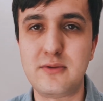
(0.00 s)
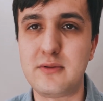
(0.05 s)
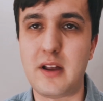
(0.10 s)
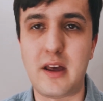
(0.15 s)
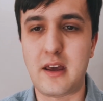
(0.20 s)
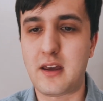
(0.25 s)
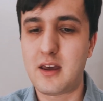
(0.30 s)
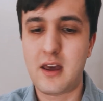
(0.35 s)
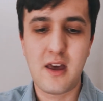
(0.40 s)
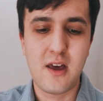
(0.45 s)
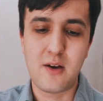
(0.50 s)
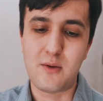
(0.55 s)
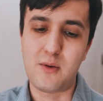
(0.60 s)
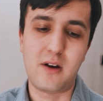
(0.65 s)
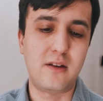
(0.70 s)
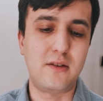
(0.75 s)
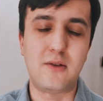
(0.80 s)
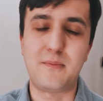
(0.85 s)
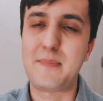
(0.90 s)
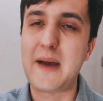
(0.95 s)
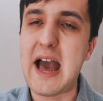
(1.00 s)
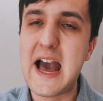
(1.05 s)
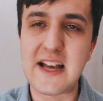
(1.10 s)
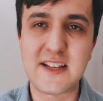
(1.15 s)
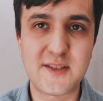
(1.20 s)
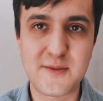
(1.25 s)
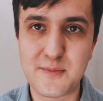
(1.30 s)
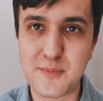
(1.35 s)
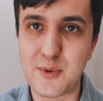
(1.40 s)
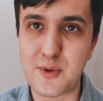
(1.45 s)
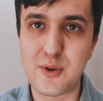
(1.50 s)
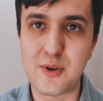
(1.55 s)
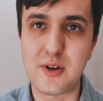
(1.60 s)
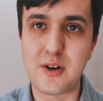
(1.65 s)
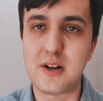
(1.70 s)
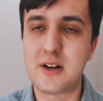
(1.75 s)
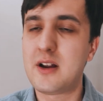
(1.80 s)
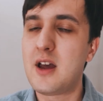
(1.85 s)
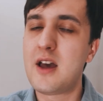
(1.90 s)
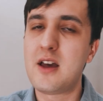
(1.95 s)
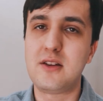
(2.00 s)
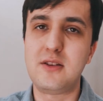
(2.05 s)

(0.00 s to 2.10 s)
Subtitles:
like your passport,